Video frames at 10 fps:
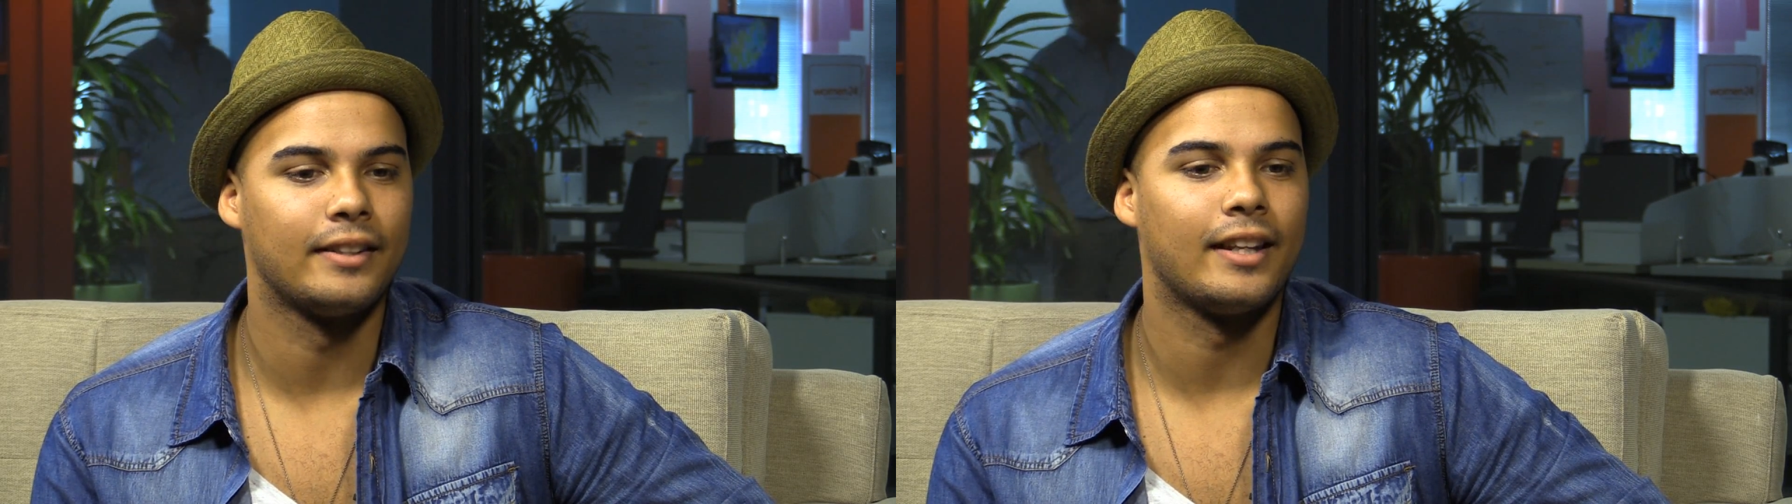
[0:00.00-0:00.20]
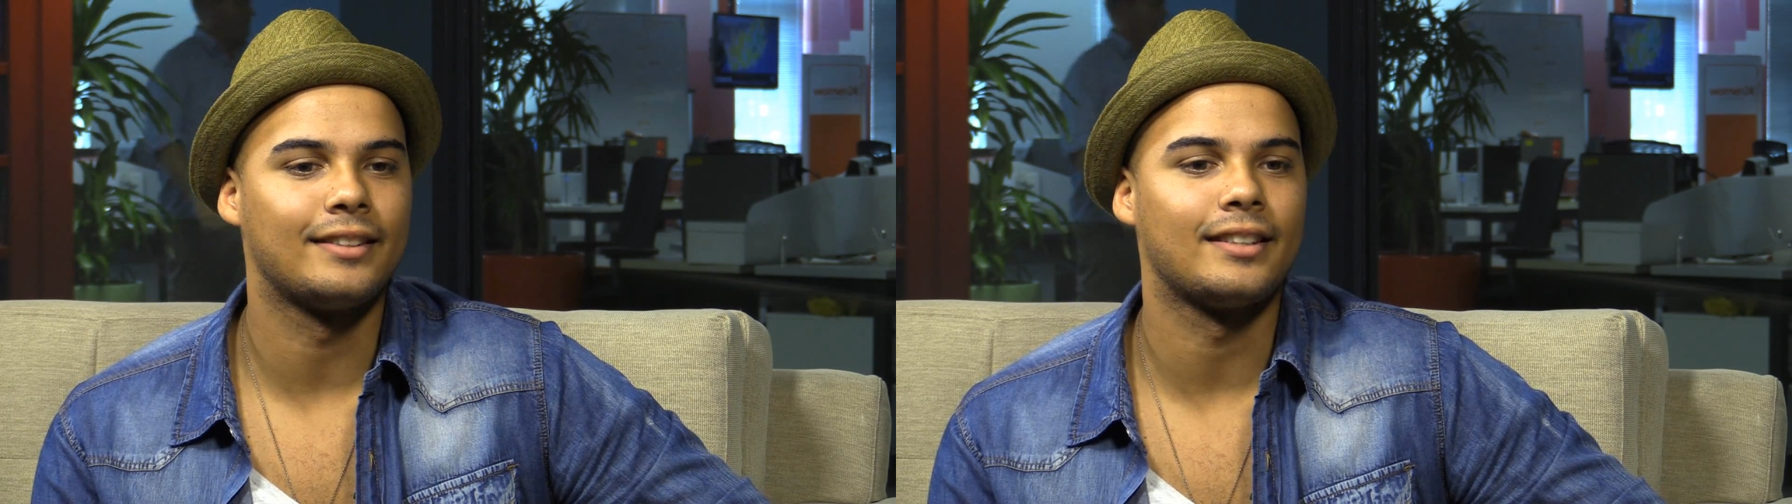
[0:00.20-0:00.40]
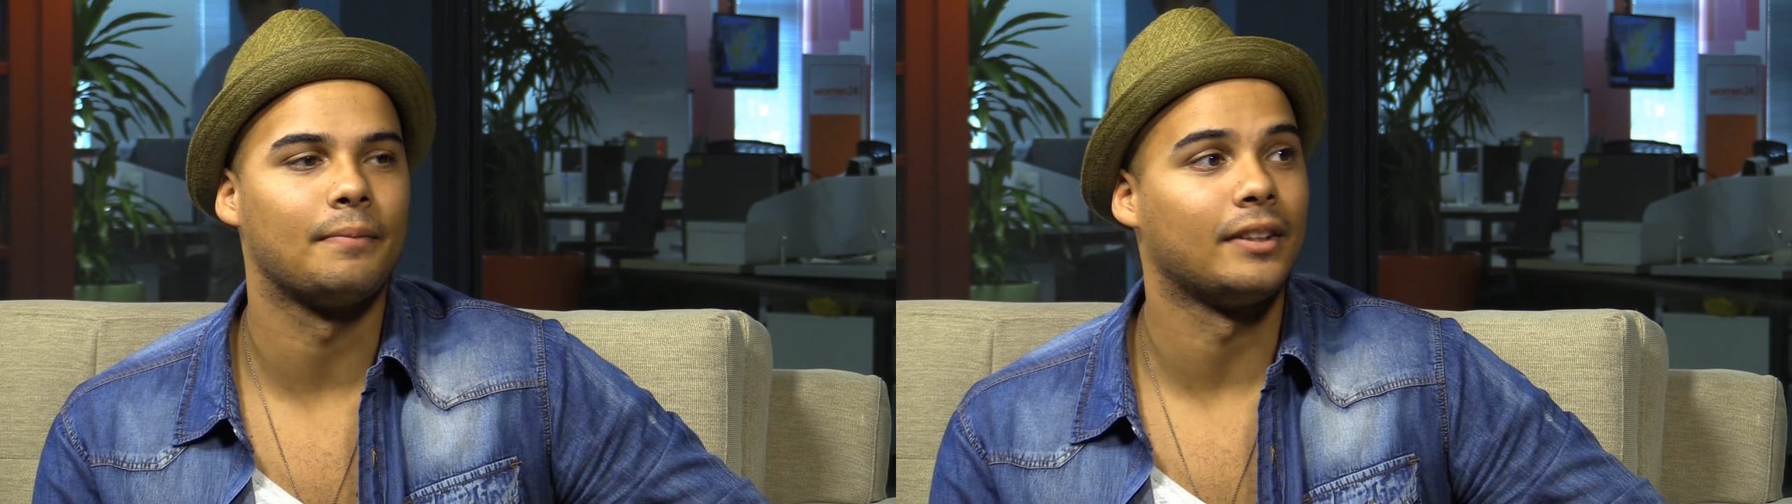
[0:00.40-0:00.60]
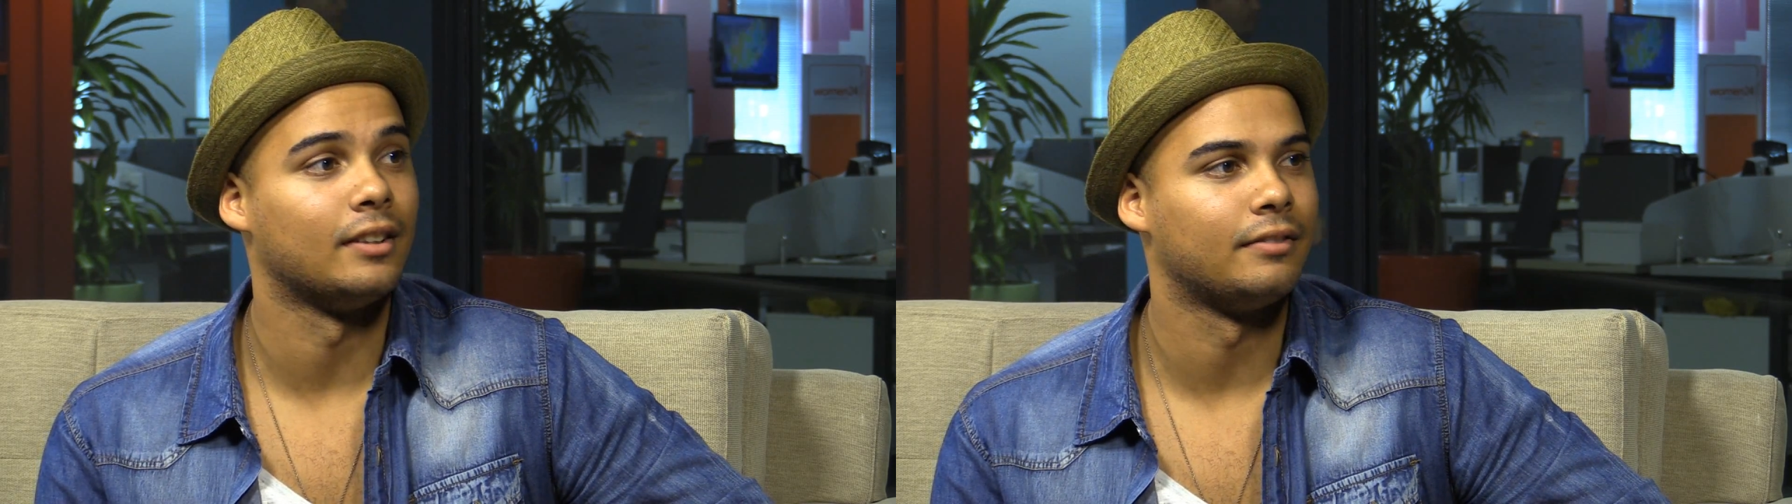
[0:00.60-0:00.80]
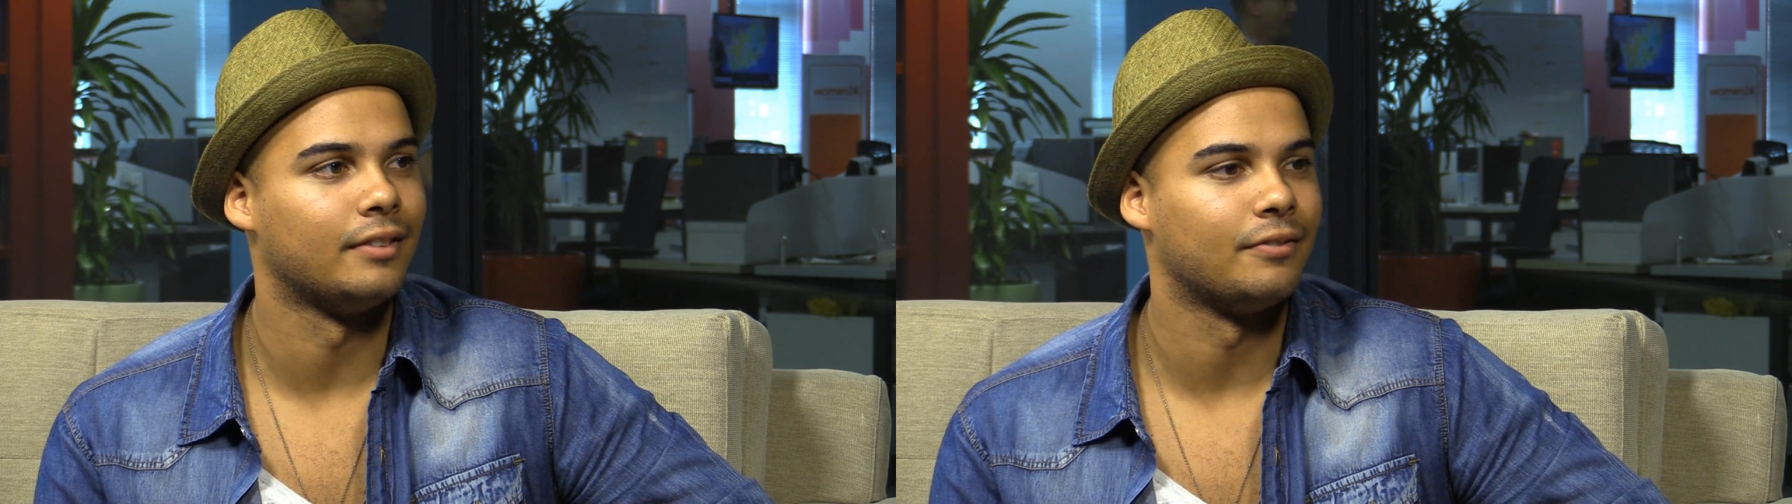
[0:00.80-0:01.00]
and that's something
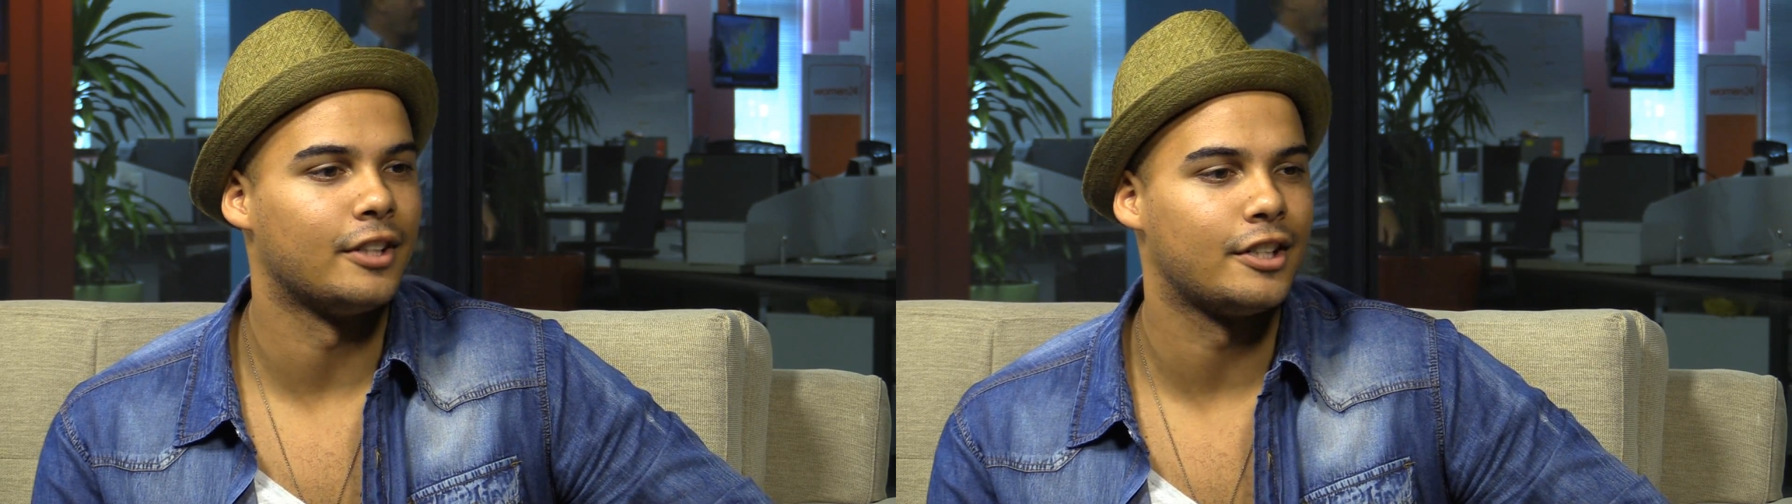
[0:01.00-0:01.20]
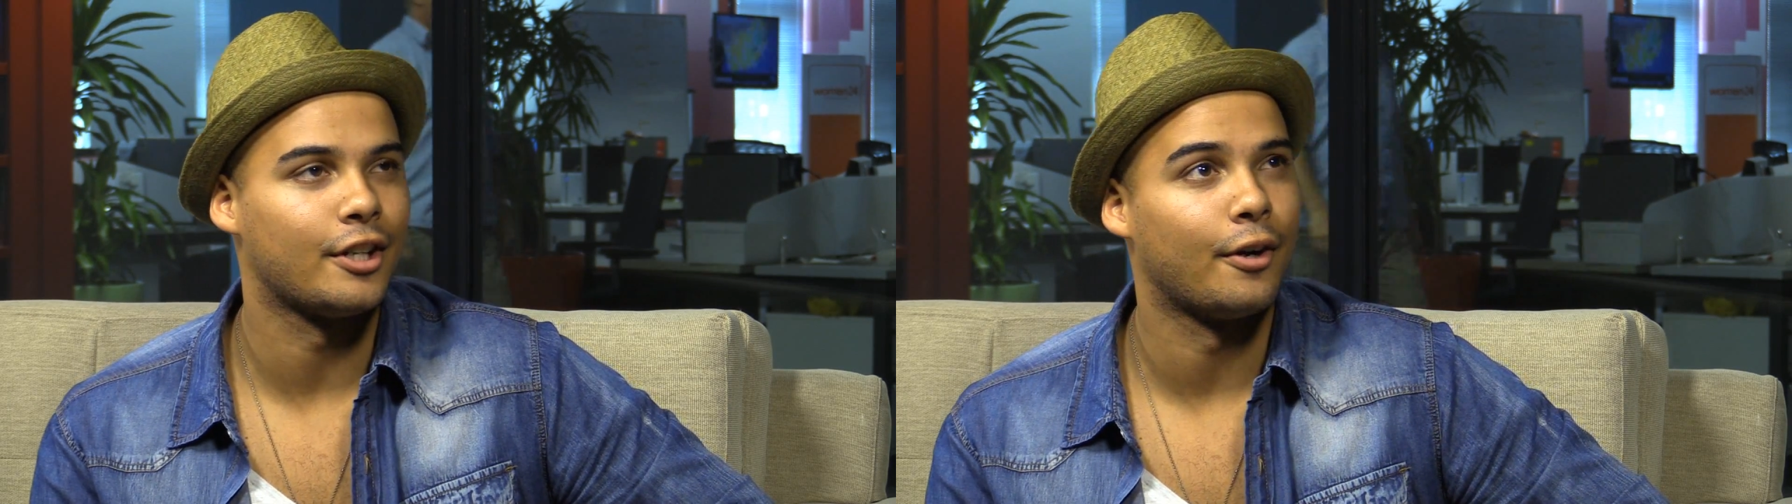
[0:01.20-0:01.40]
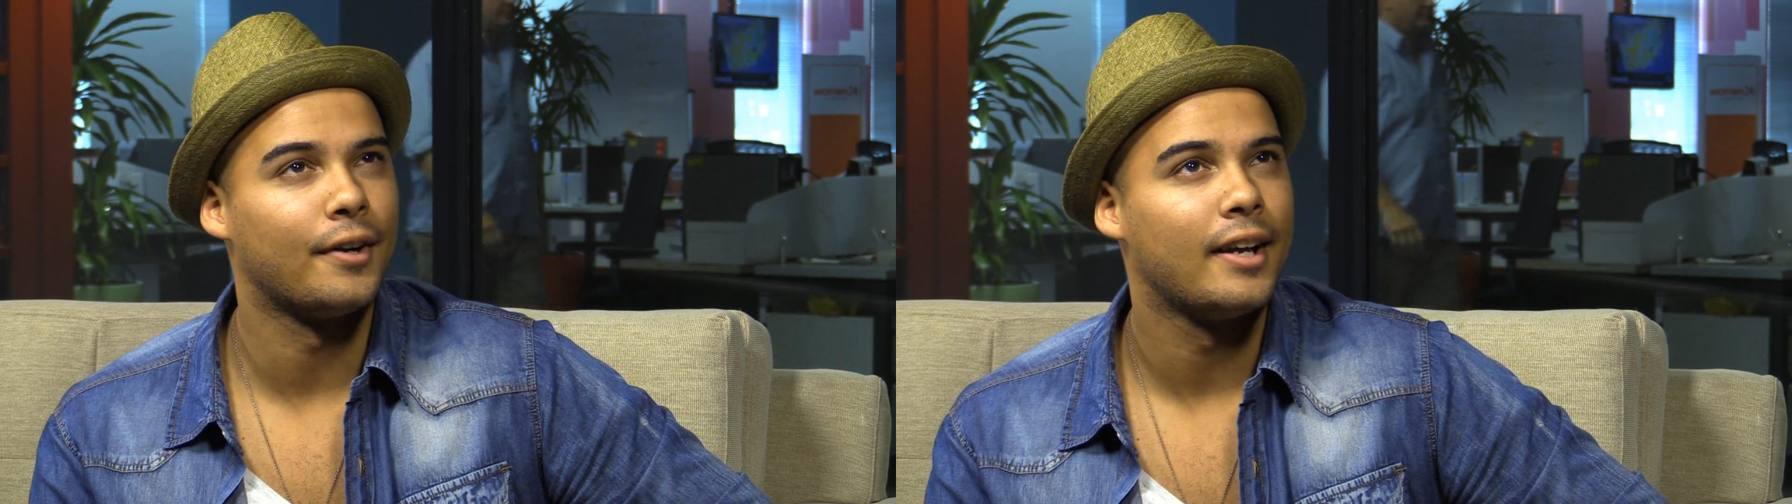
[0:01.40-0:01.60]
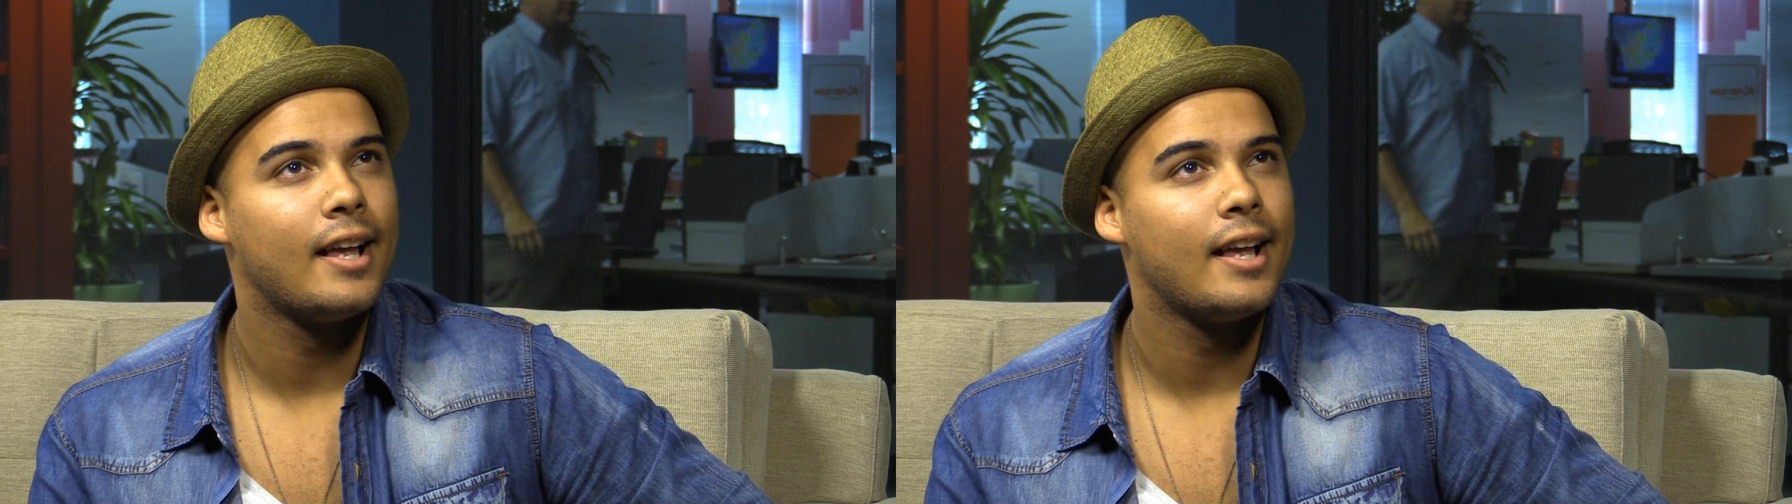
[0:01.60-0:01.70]
different for the show.